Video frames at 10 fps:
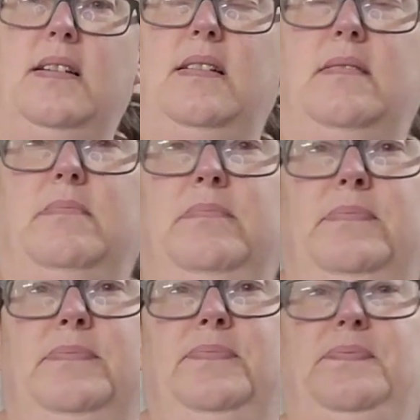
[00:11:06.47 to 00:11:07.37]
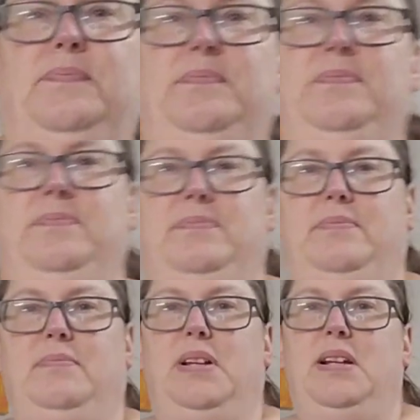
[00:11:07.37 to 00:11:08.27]
But
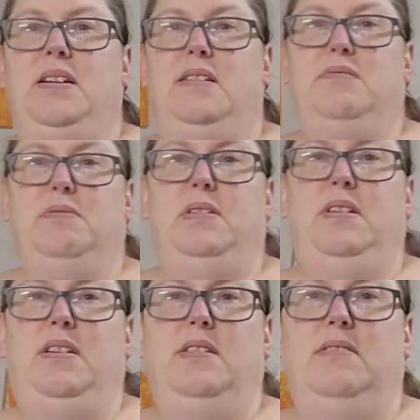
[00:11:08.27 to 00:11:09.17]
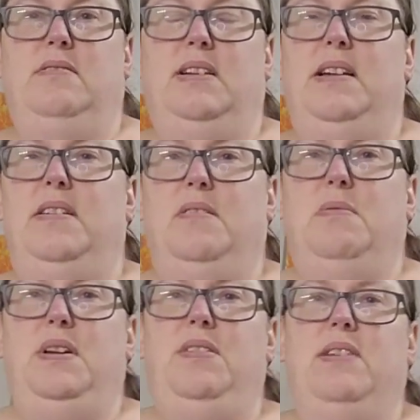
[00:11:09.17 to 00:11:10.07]
it is really cute. I don't
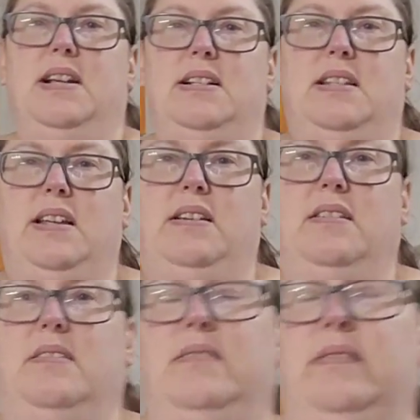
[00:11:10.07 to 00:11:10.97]
know. What do you guys think?